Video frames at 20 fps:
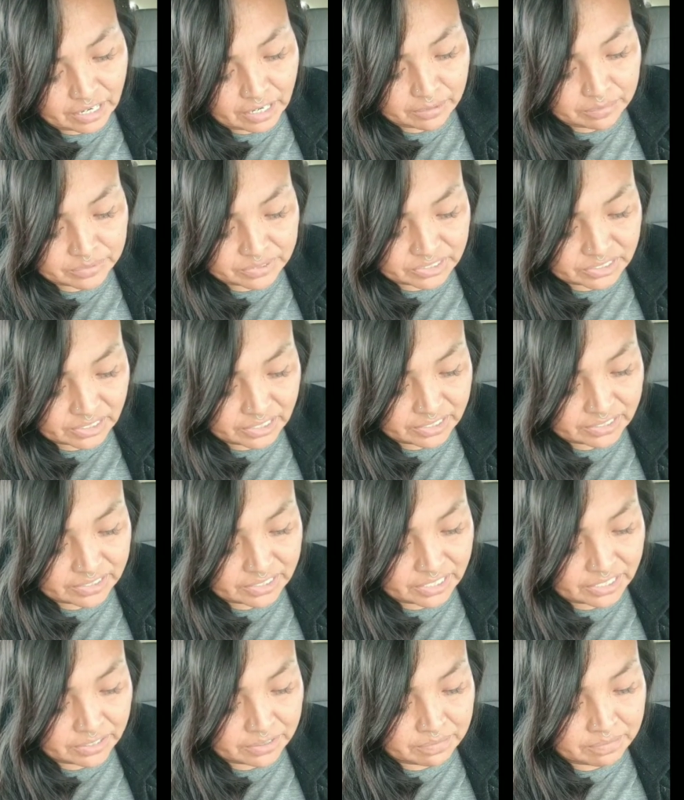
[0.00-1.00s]

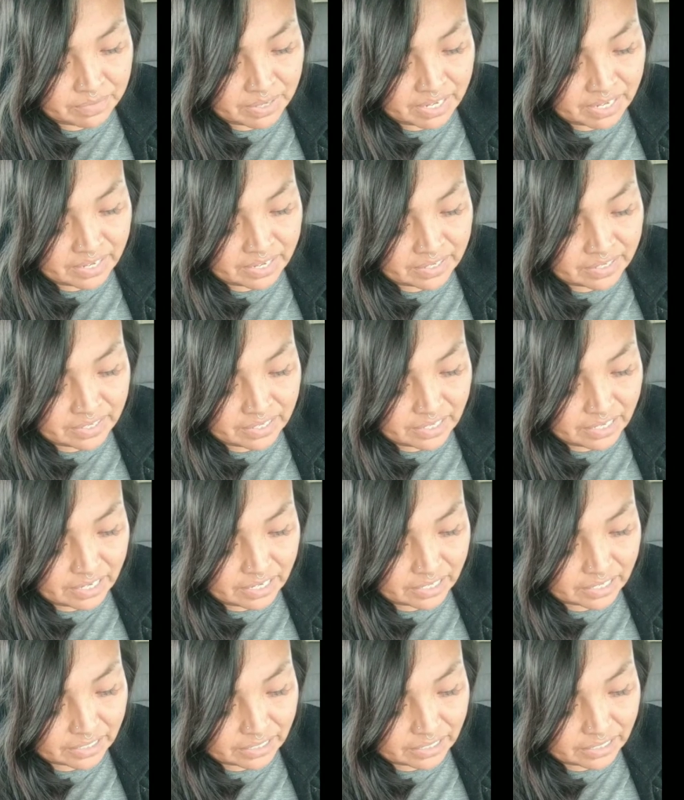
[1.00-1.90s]
upside-down man, a